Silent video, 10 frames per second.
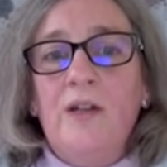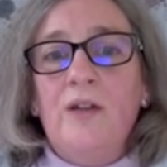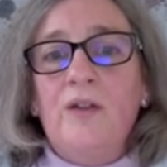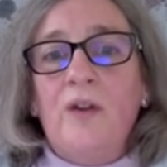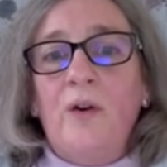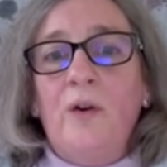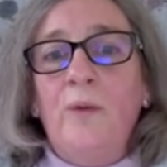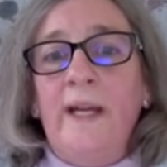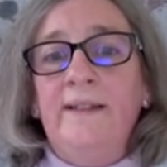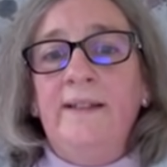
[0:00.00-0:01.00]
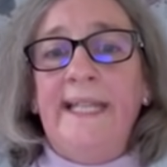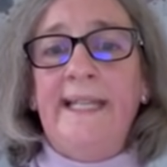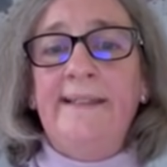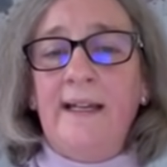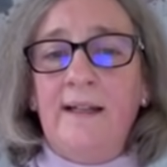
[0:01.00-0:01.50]
So when the
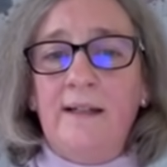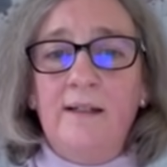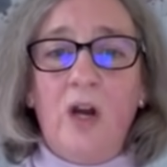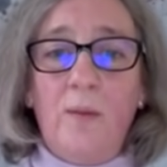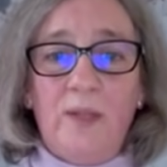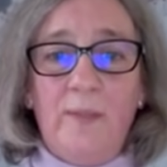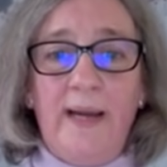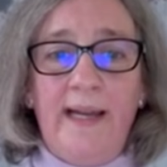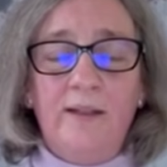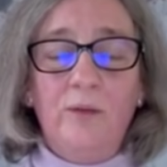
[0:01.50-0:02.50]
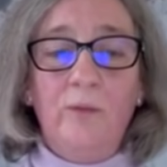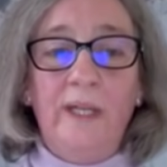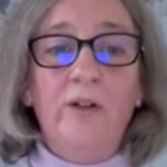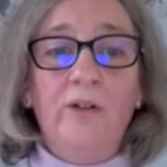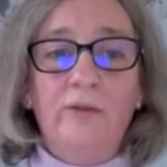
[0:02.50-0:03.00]
data comes back, we
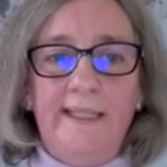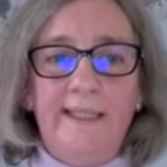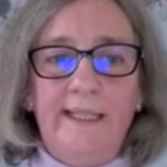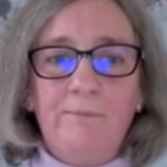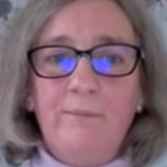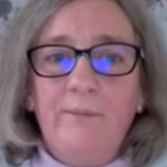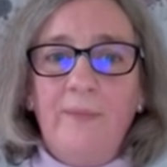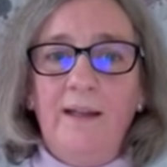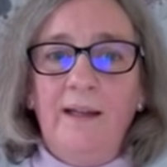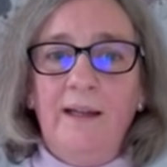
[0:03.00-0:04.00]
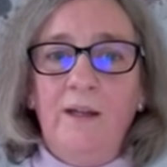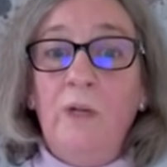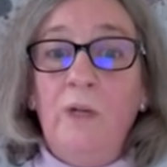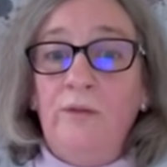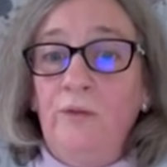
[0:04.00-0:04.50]
know already
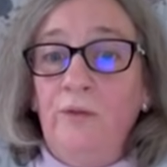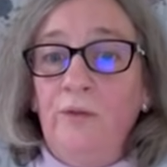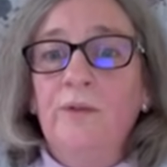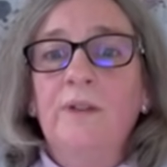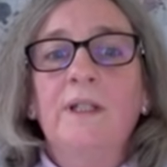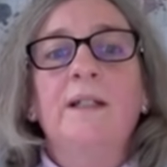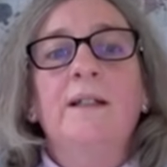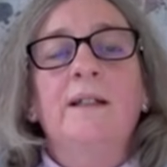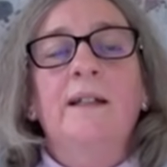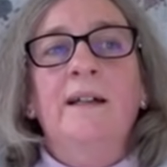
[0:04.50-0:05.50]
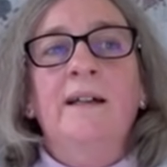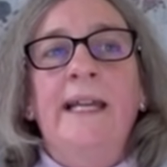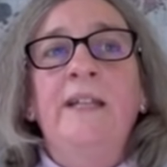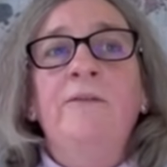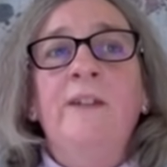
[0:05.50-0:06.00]
what to do.
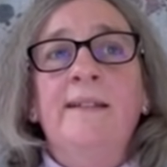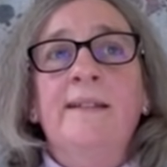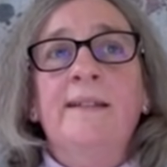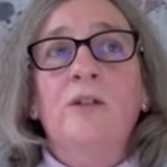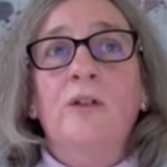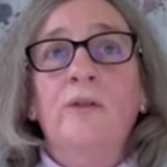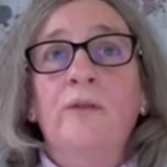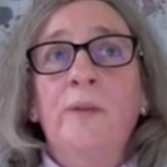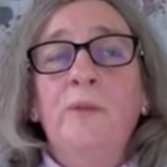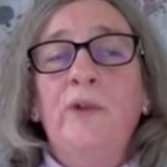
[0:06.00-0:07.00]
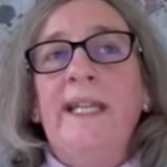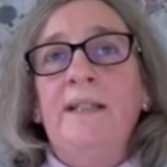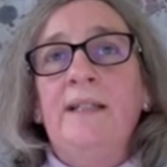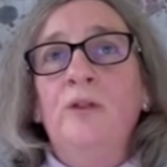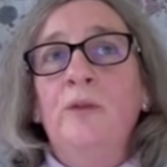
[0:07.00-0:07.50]
And if it's confirmed, we
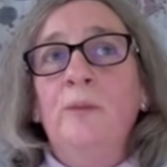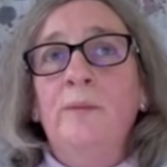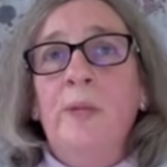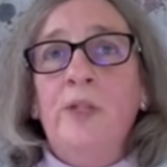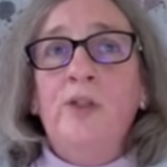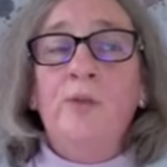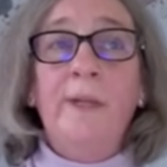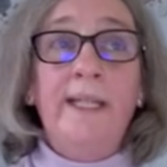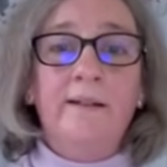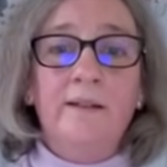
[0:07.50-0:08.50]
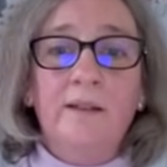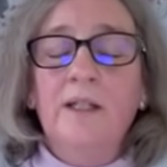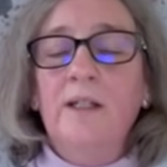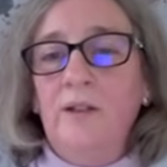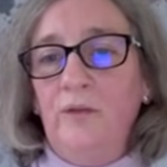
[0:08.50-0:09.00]
can go much quicker
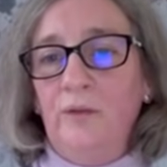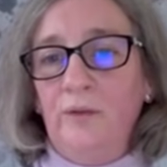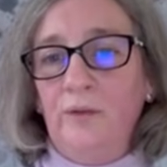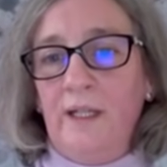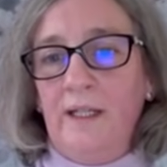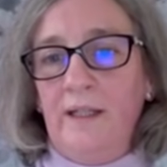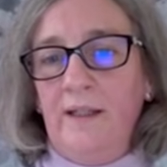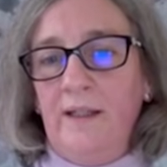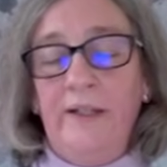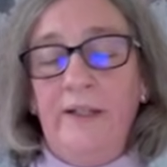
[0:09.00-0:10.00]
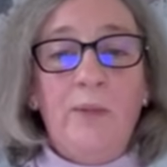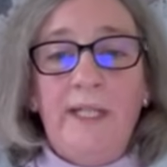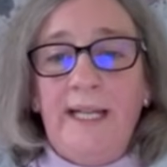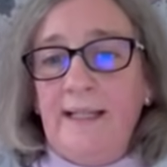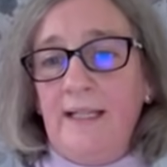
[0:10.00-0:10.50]
to an
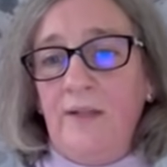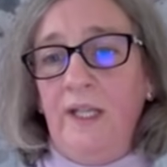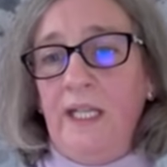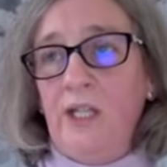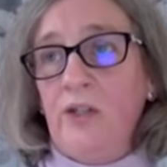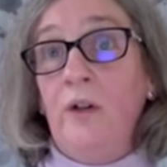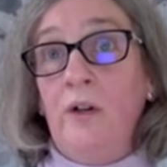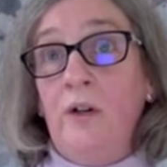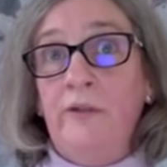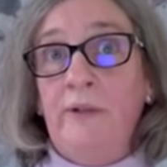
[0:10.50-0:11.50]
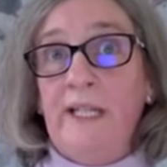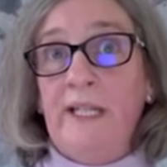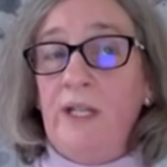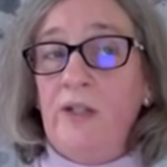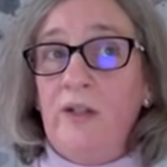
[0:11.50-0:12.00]
harmonized classification or a
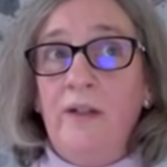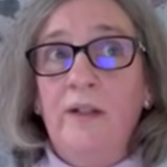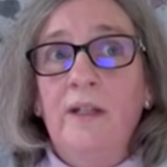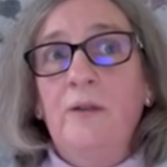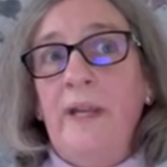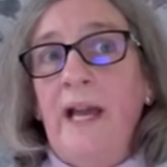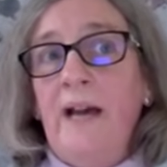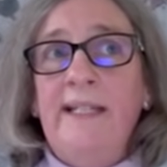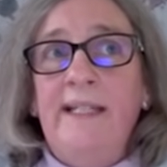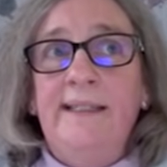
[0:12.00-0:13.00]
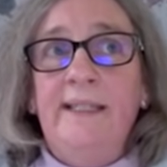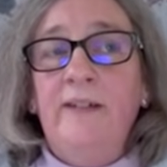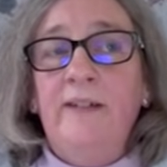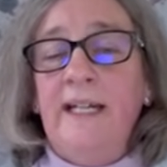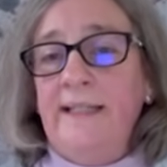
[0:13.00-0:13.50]
restriction. We have
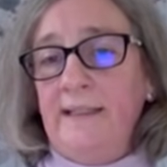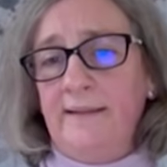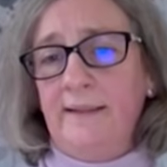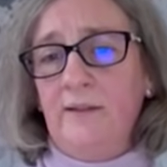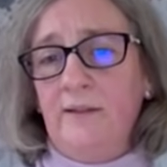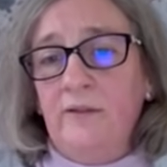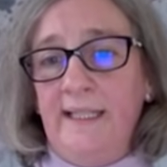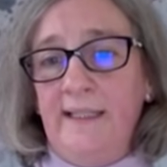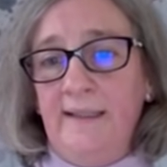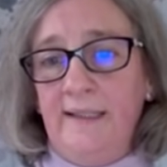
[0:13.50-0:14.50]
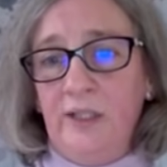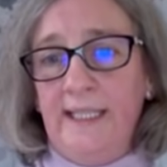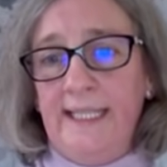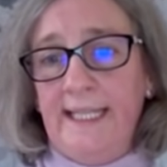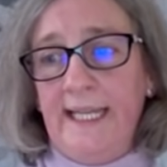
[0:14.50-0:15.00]
identified that already in the
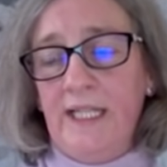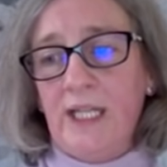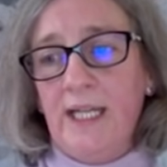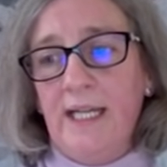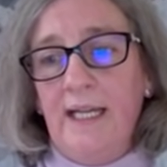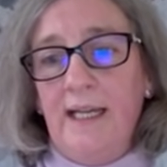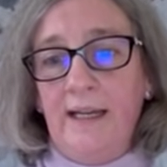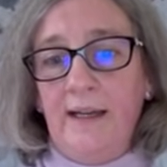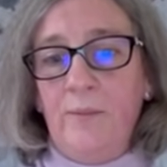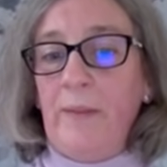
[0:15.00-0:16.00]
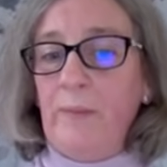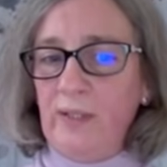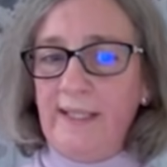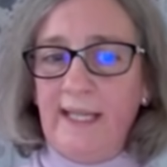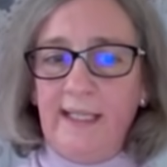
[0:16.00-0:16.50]
early stage.
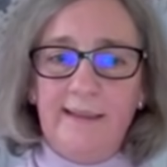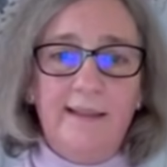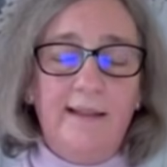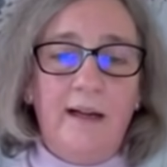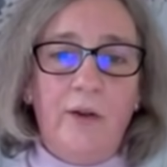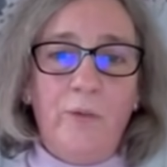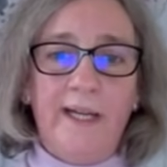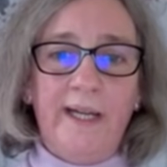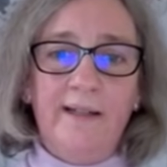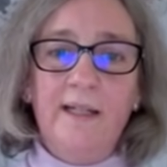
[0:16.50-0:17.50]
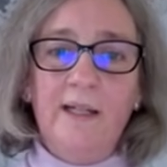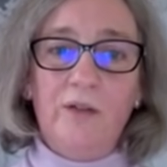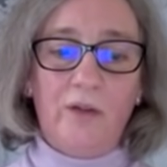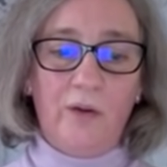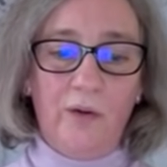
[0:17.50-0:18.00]
Member states are aware.
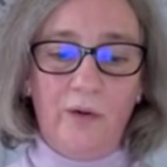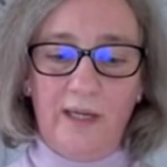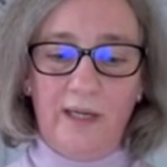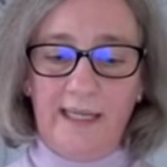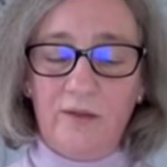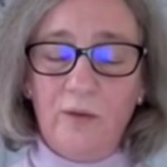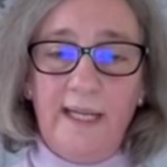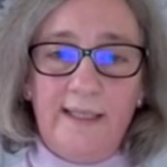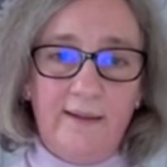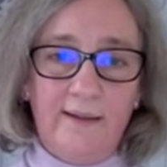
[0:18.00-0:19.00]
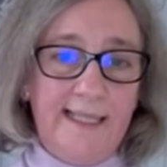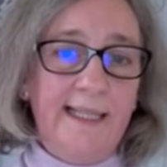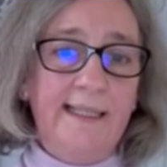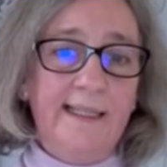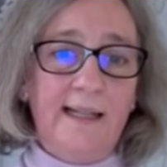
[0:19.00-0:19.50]
So as soon as the
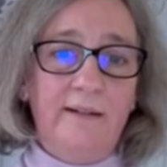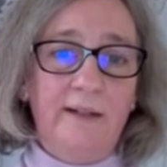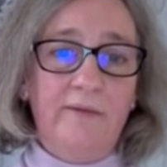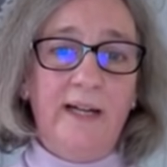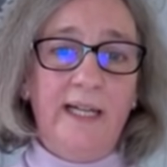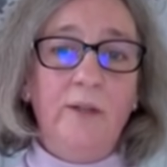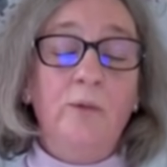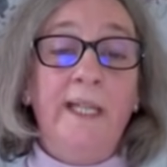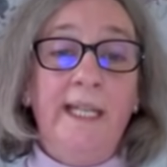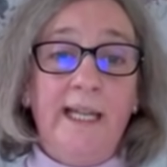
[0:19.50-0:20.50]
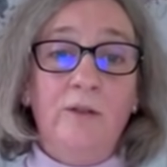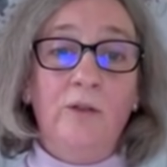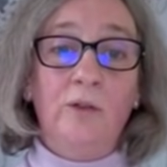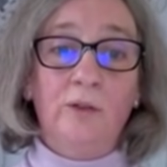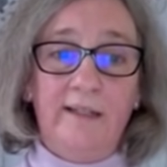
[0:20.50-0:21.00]
hazard is clarified, we can
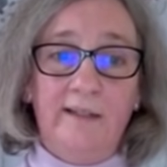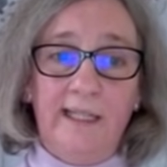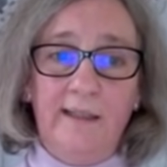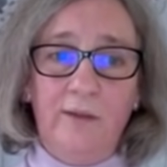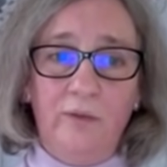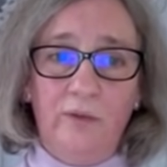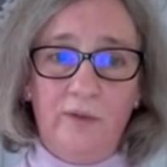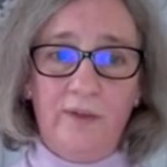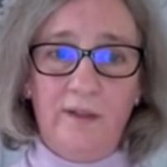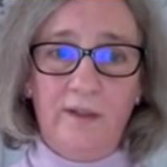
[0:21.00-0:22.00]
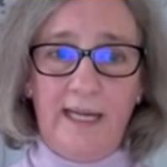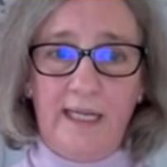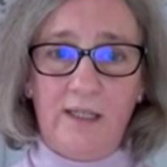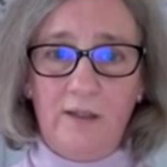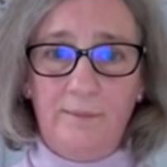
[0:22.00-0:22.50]
go directly to those
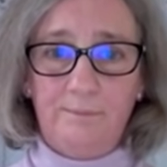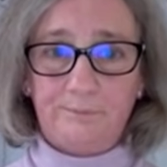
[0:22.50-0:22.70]
actions.